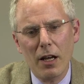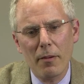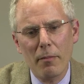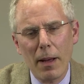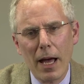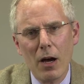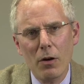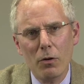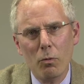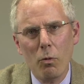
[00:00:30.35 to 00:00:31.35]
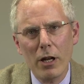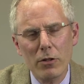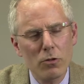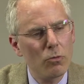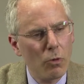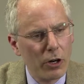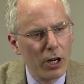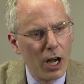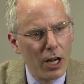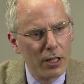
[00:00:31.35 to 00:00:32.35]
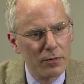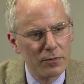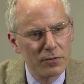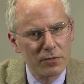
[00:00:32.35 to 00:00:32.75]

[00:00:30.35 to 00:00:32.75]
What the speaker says: about what to work on,